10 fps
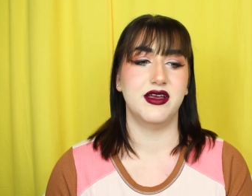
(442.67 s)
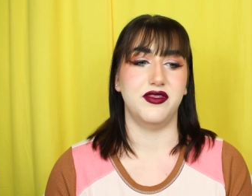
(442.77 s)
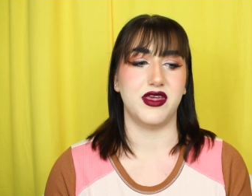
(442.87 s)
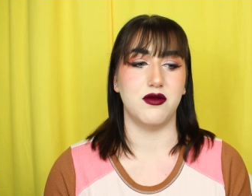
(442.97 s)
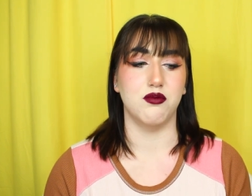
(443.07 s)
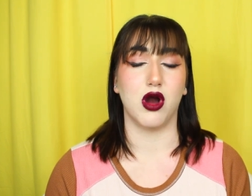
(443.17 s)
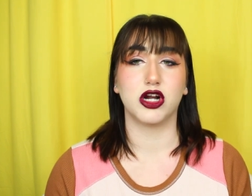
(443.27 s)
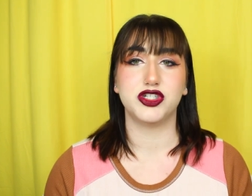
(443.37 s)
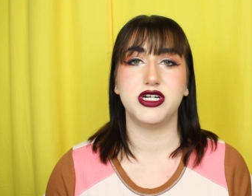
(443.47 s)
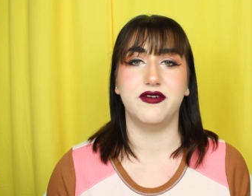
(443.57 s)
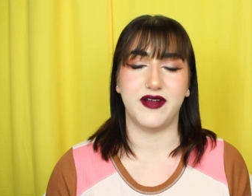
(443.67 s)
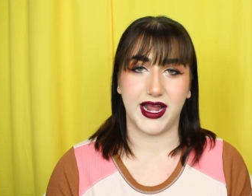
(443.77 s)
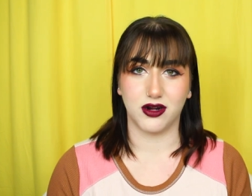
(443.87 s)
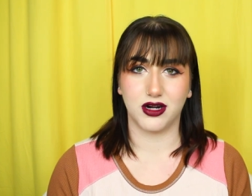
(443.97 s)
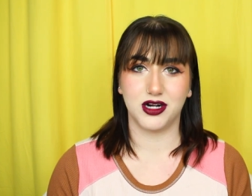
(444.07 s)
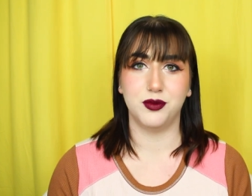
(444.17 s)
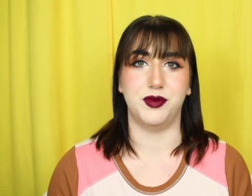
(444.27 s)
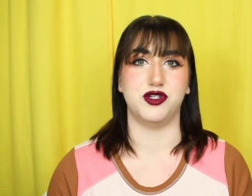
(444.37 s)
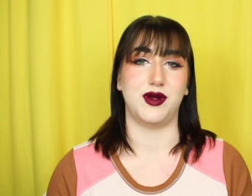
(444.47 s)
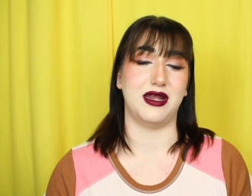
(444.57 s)
the margin of error
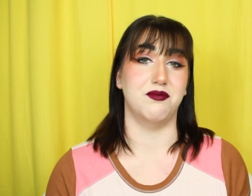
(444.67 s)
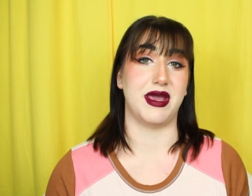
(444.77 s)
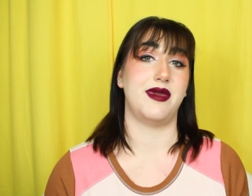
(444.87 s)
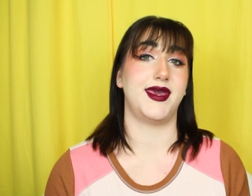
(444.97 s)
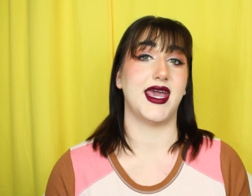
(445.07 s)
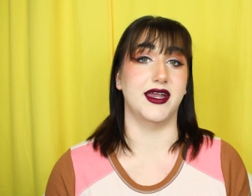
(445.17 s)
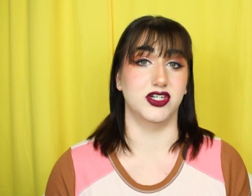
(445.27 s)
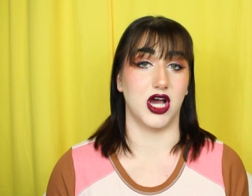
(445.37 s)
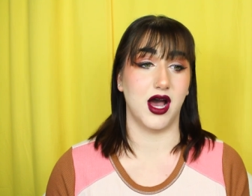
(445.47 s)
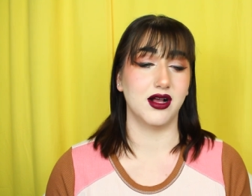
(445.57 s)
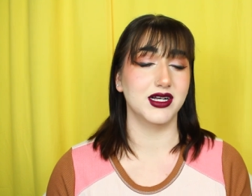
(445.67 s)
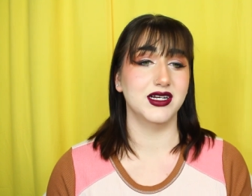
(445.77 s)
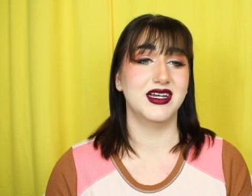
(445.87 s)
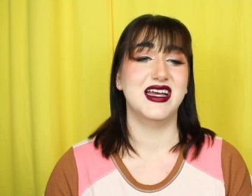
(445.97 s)
between baby and dog